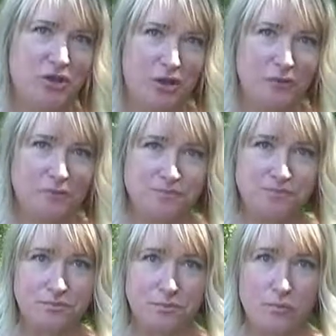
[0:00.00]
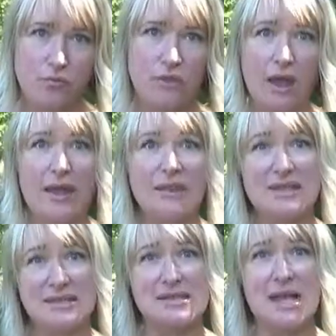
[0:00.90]
do. And
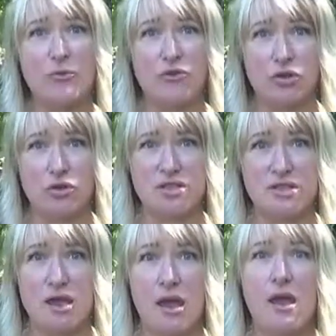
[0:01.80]
it's the same for dogs.